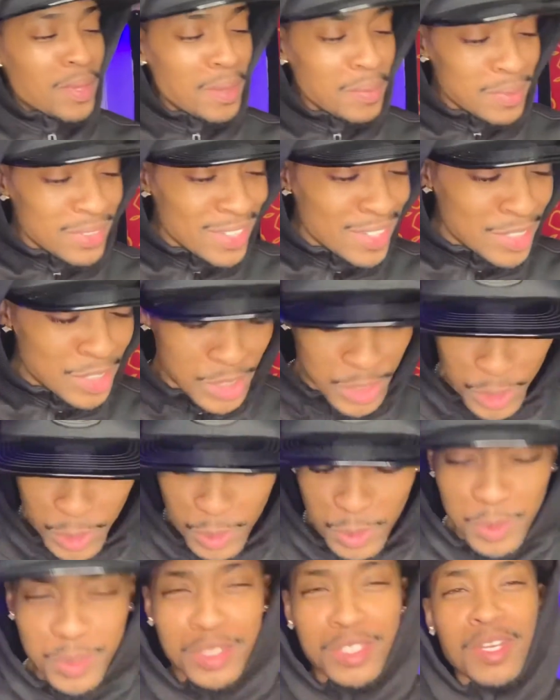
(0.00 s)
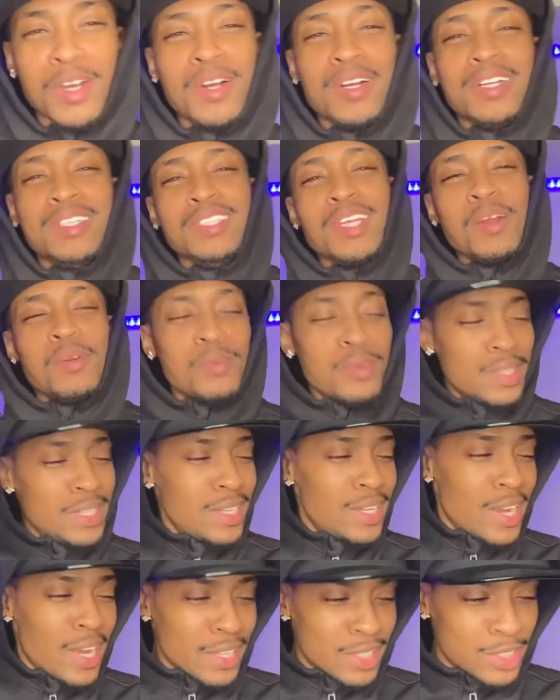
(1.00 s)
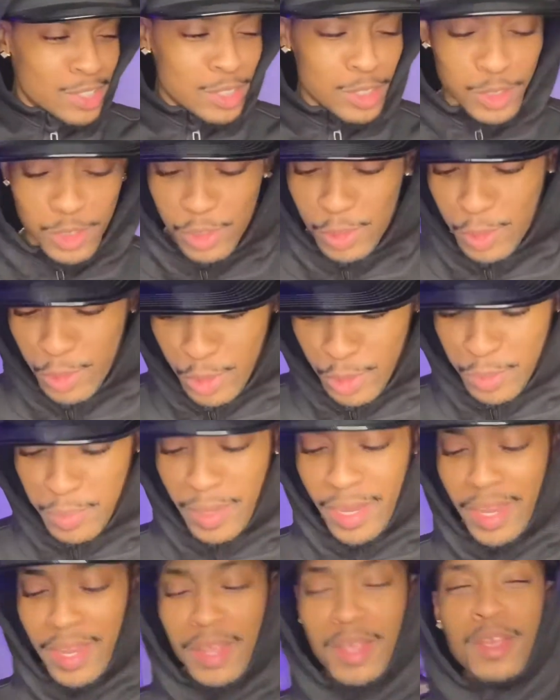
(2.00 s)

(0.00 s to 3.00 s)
these shoes, y'all, because I really like these shoes, man.